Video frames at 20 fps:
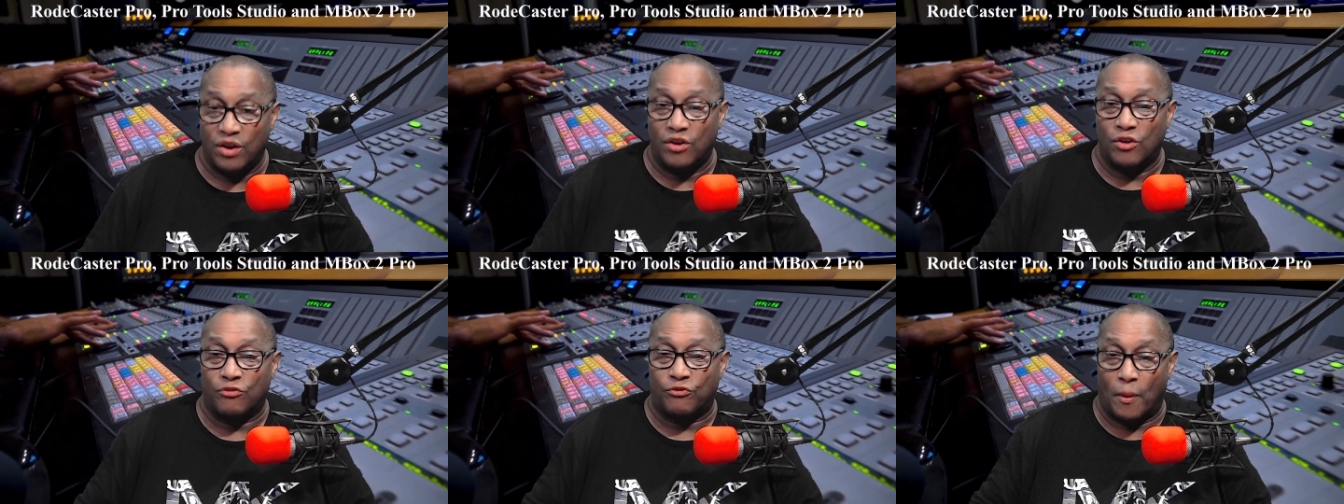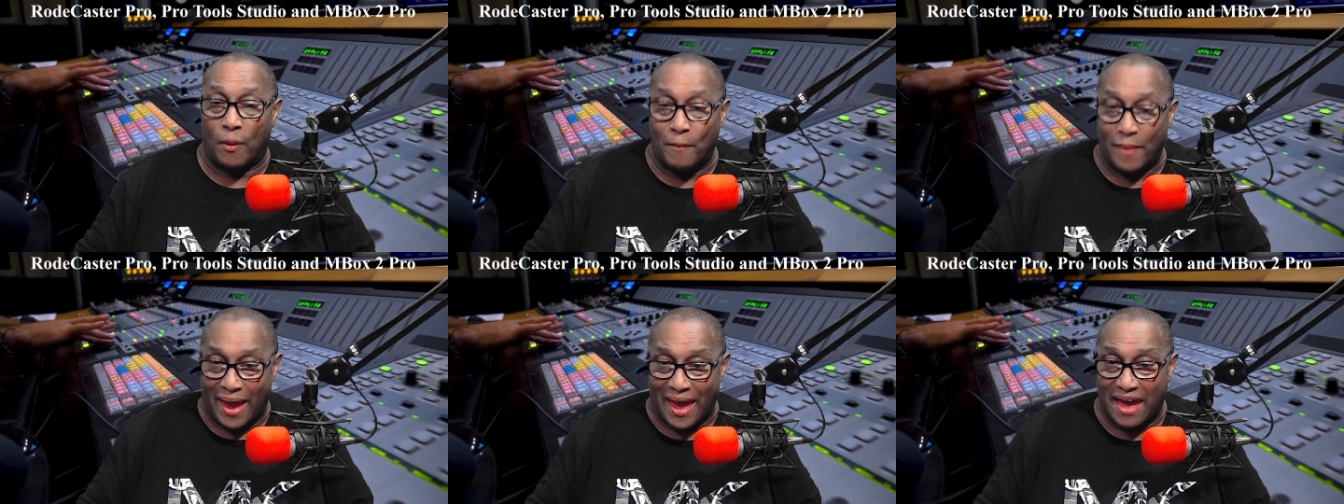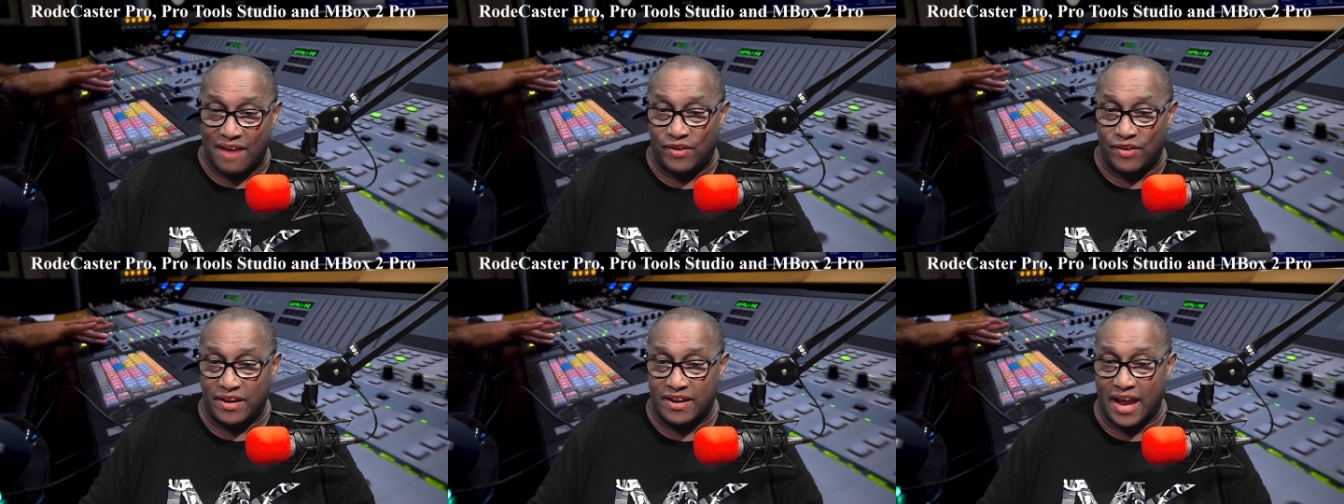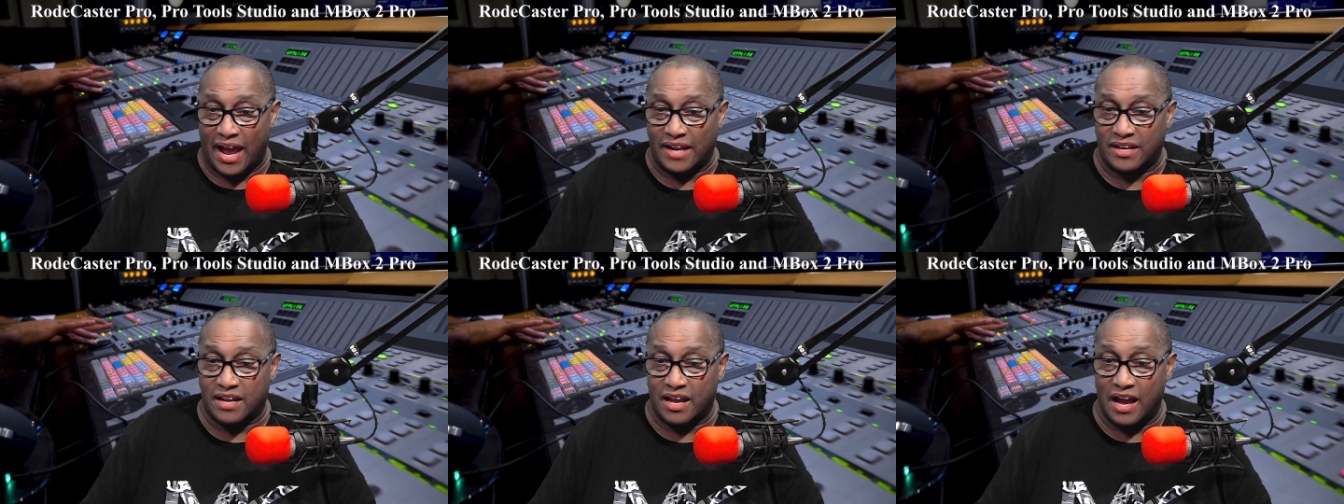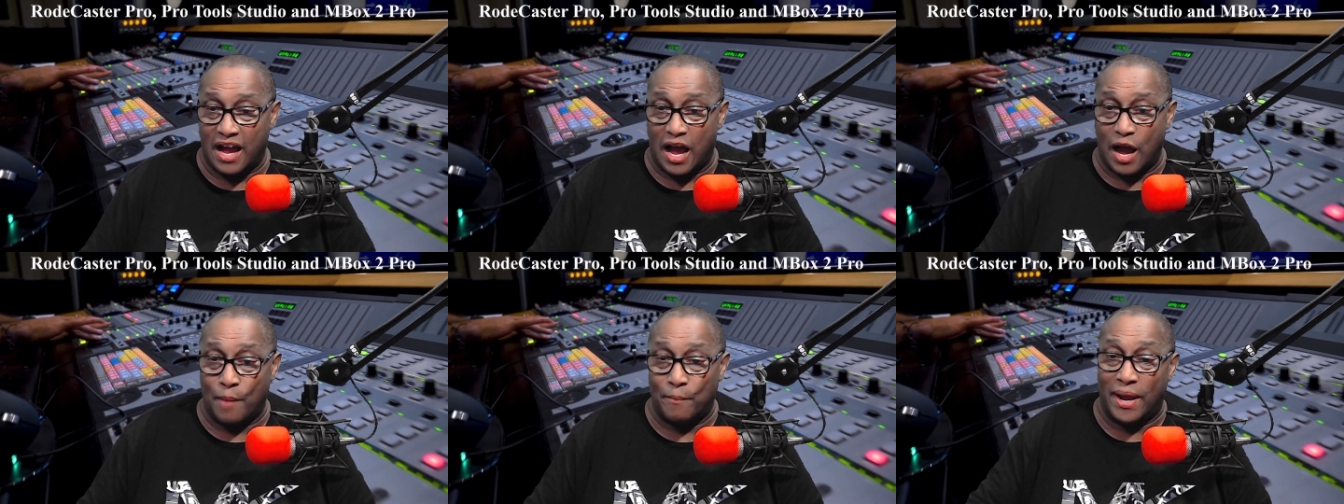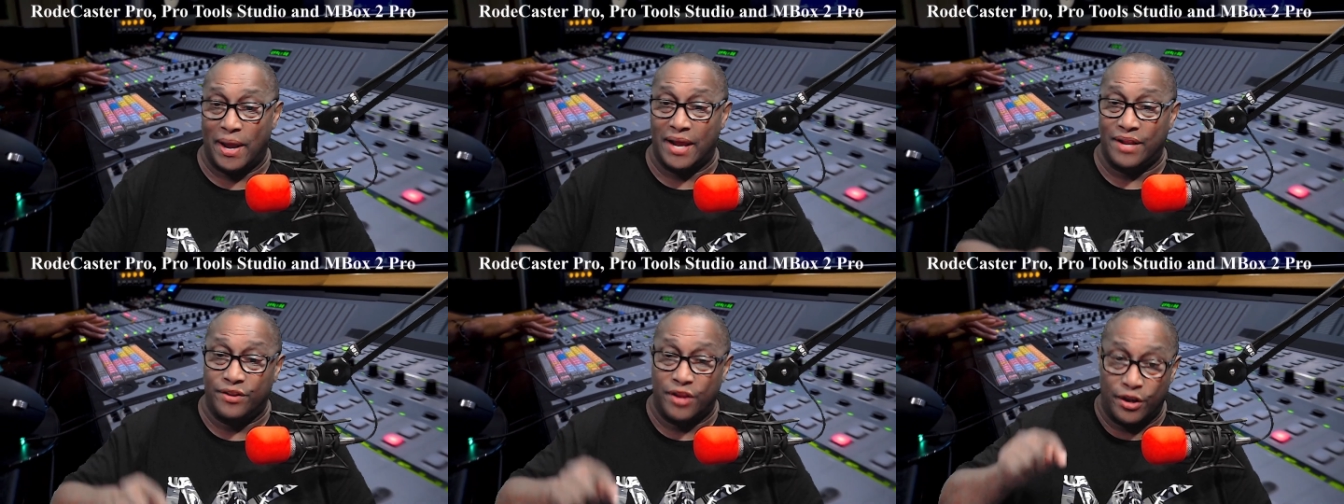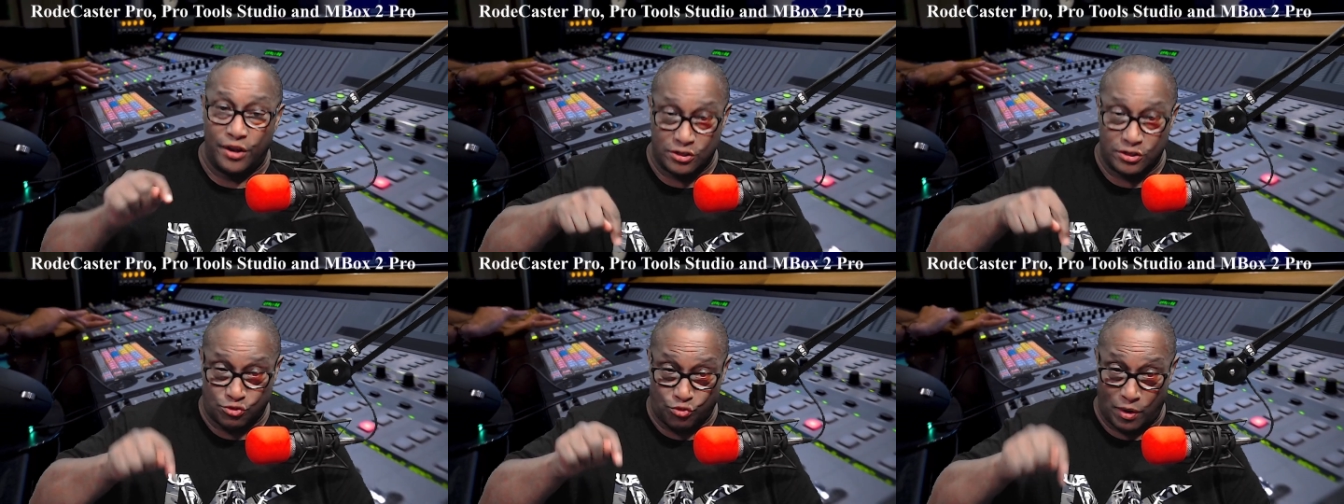from avid.com in the
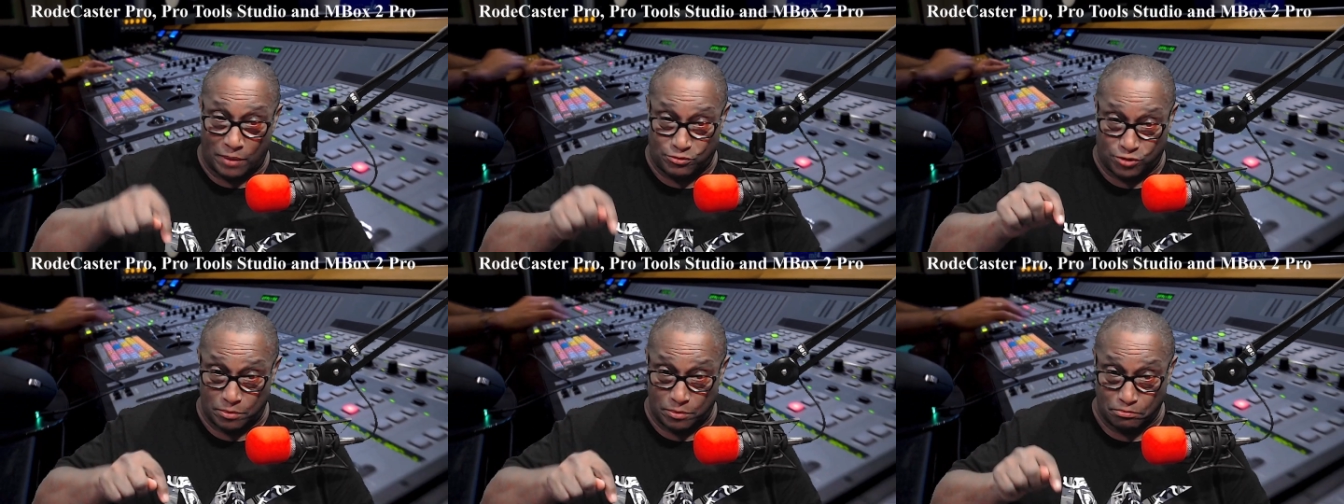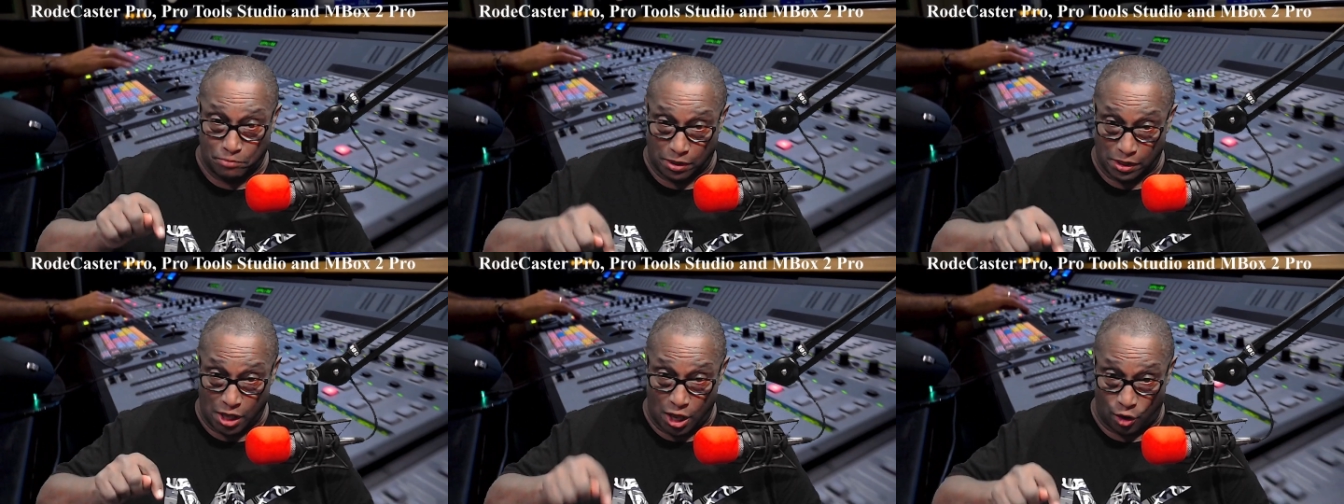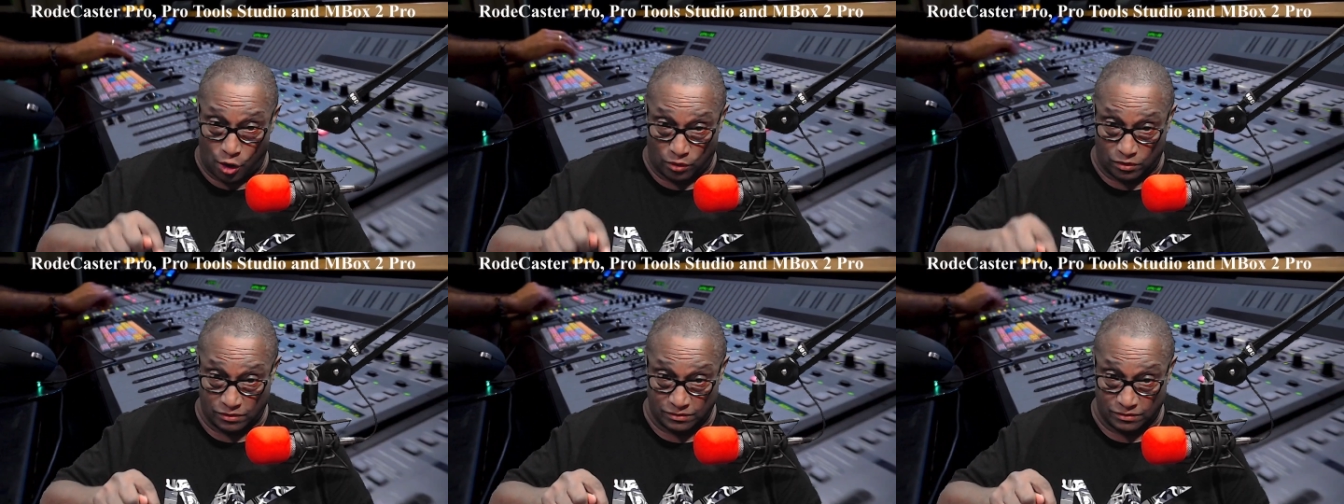description below.